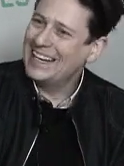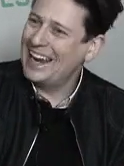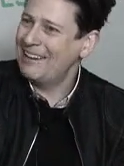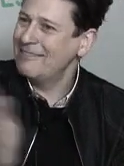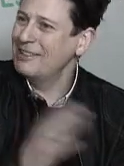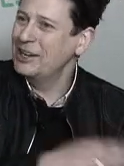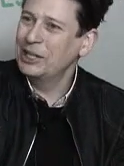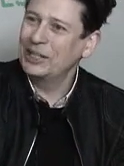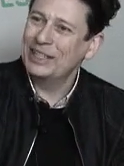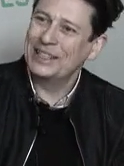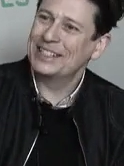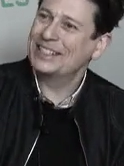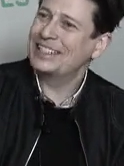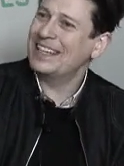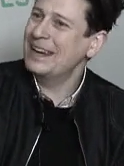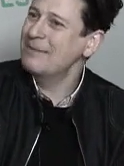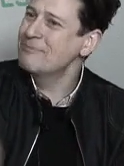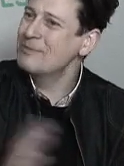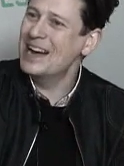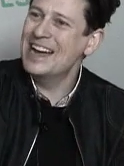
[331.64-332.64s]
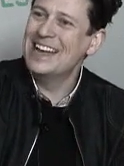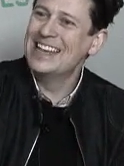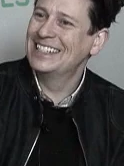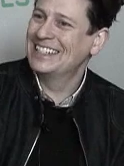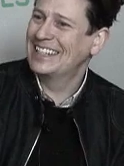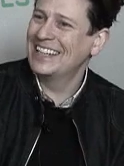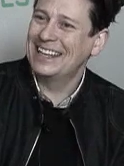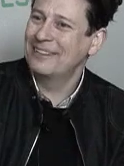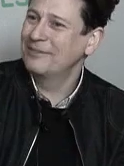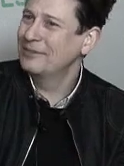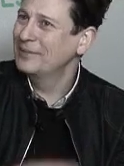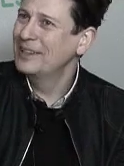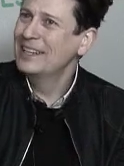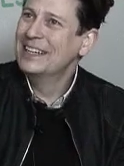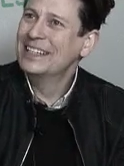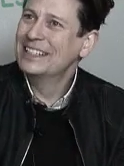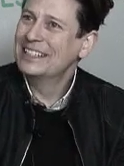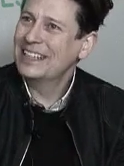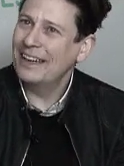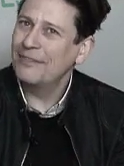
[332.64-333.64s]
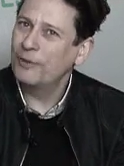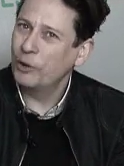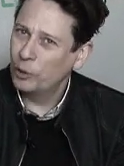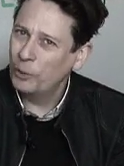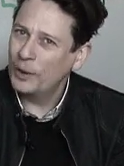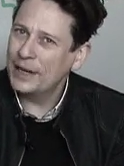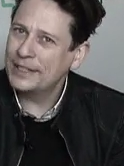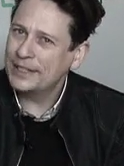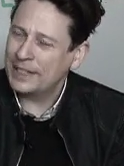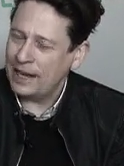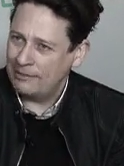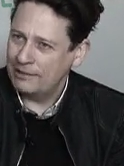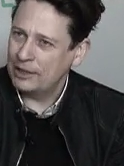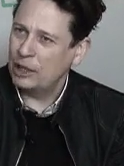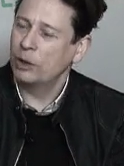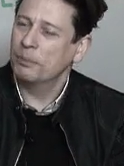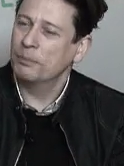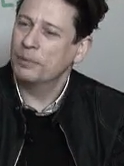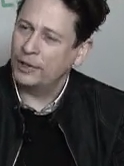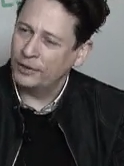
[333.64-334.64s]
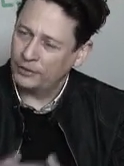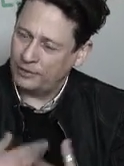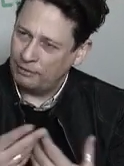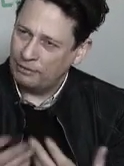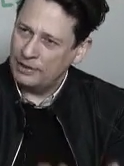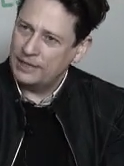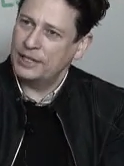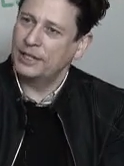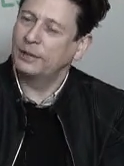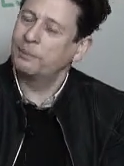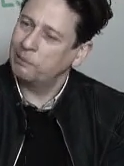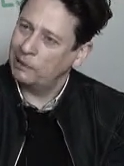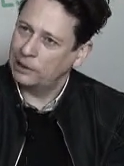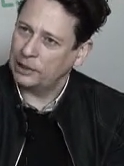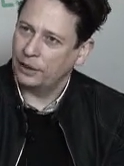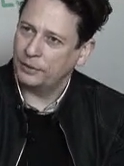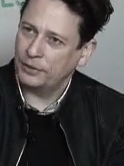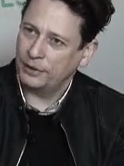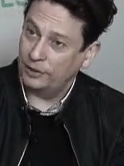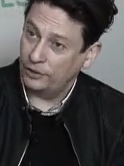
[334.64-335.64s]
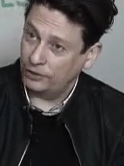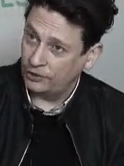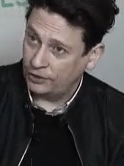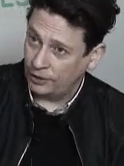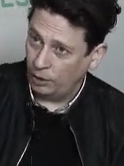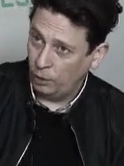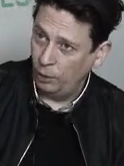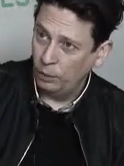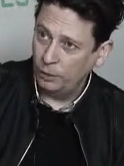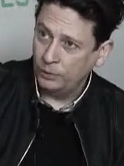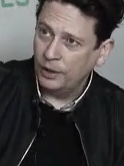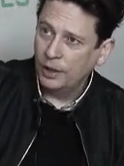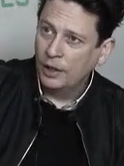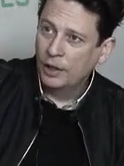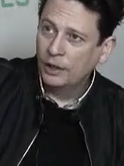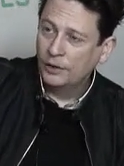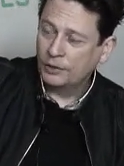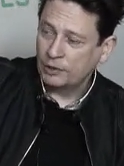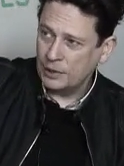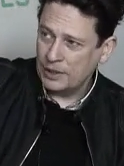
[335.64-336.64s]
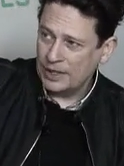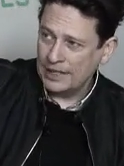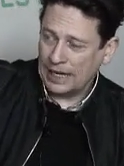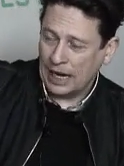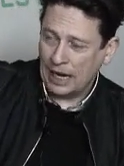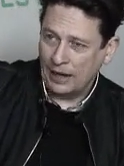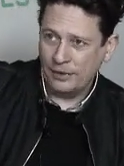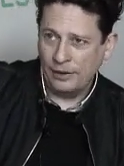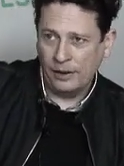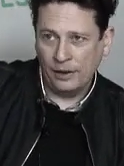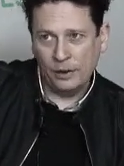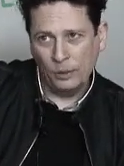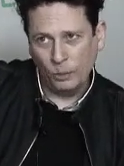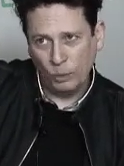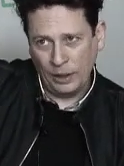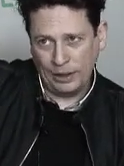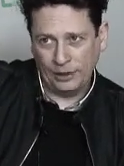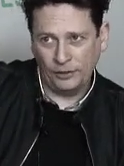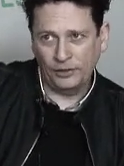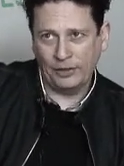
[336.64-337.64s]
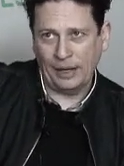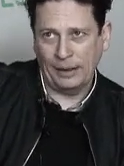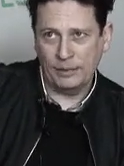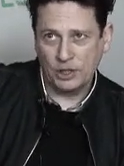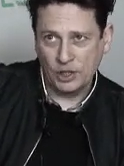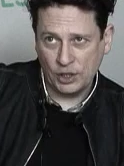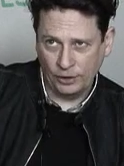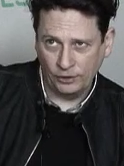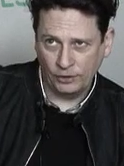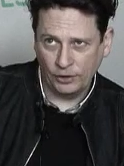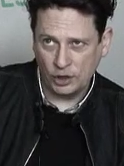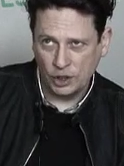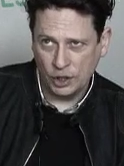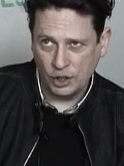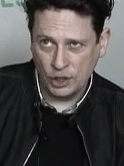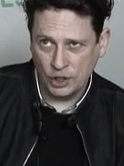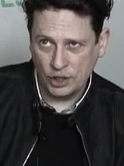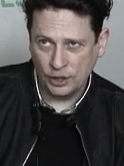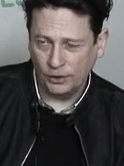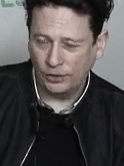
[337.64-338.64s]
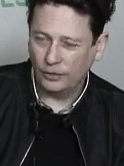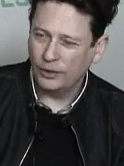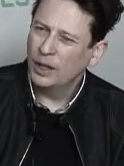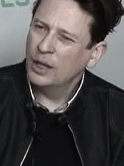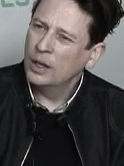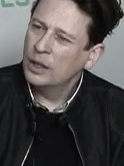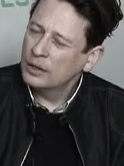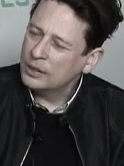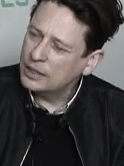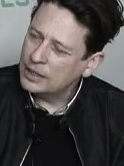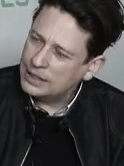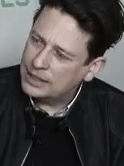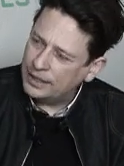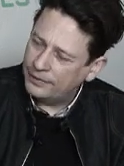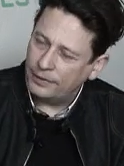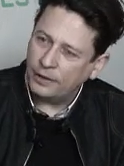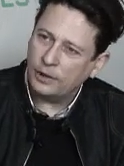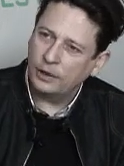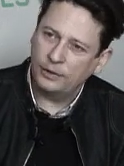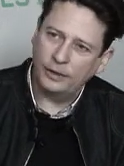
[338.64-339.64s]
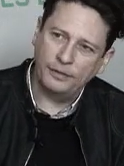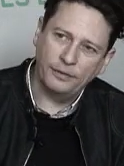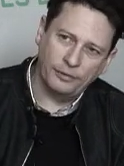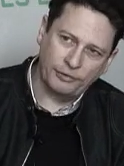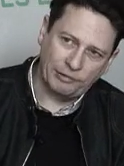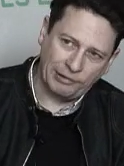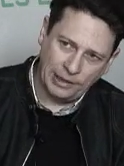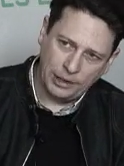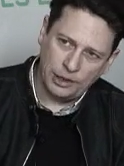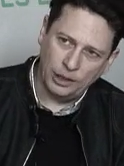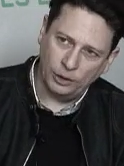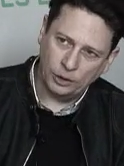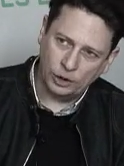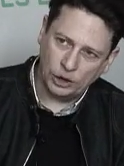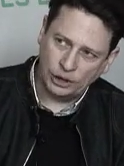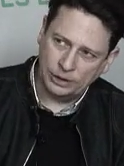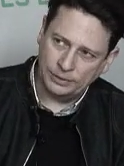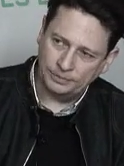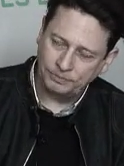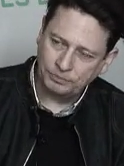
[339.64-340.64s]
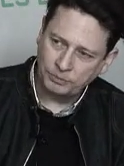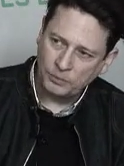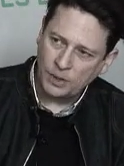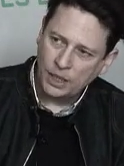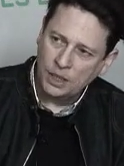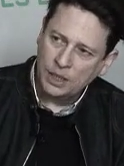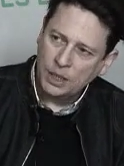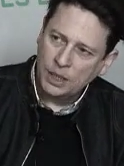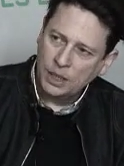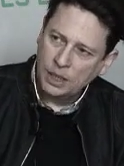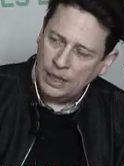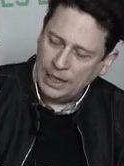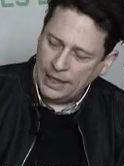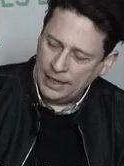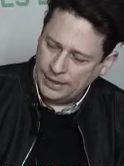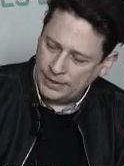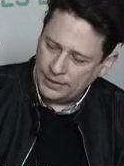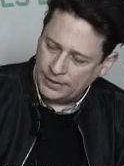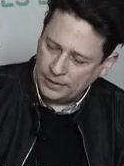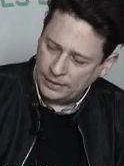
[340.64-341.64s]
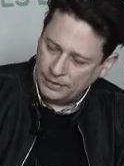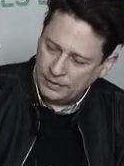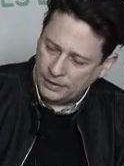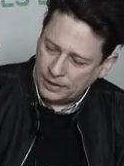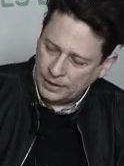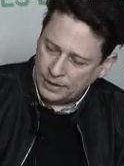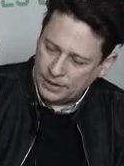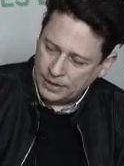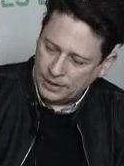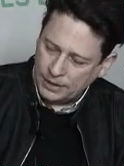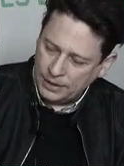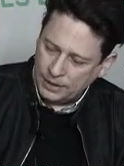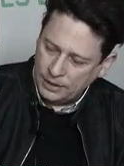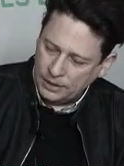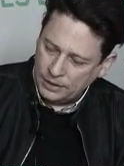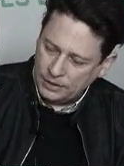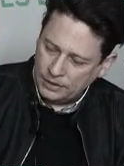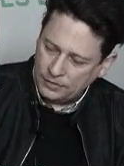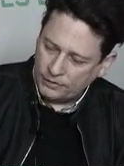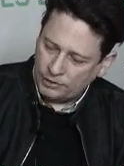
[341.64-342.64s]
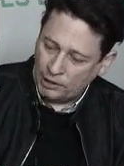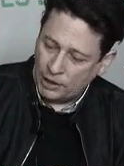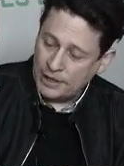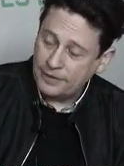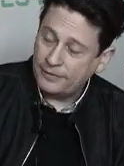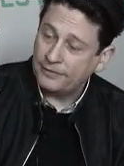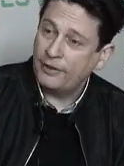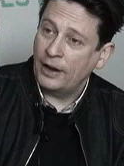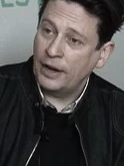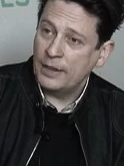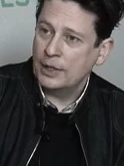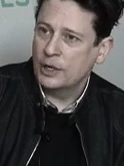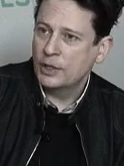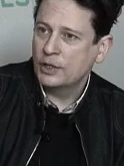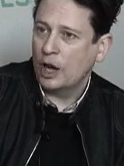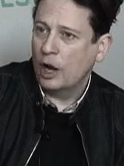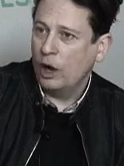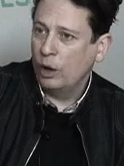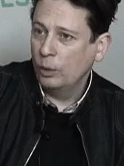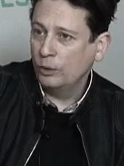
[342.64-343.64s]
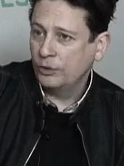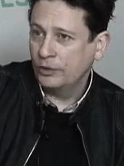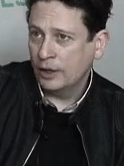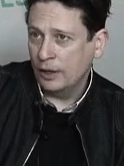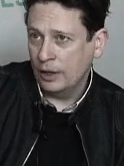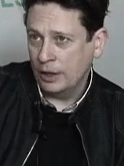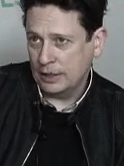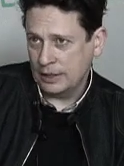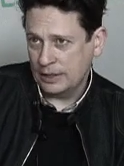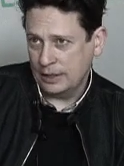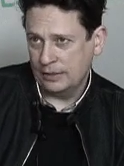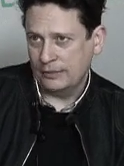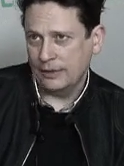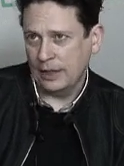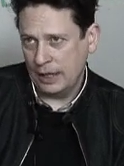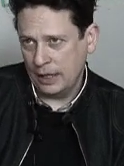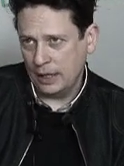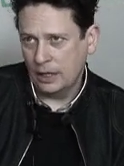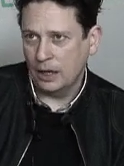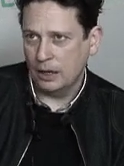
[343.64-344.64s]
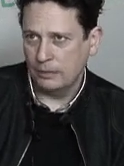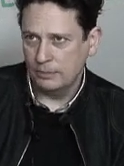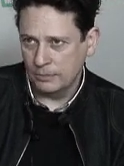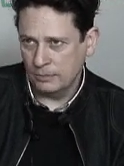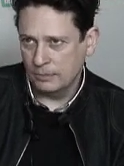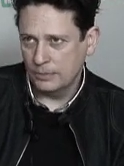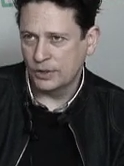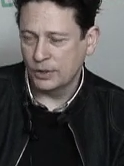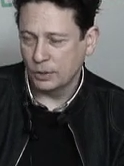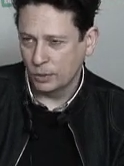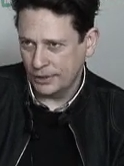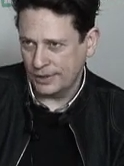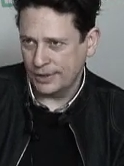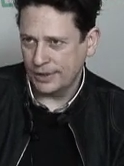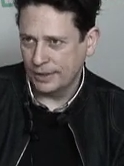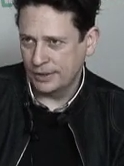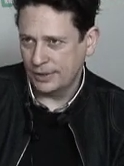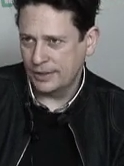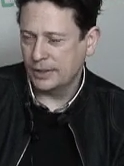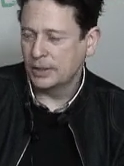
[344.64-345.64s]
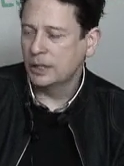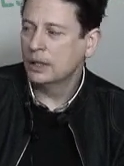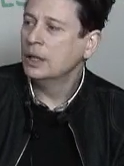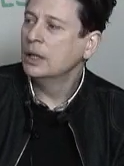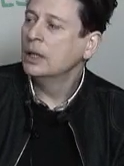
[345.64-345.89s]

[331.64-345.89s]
carry on in the same way as they've always carried on, because there is this product that is sold through these other well-established institutions. The difficulty for free culture is that trying to find those alternative income sources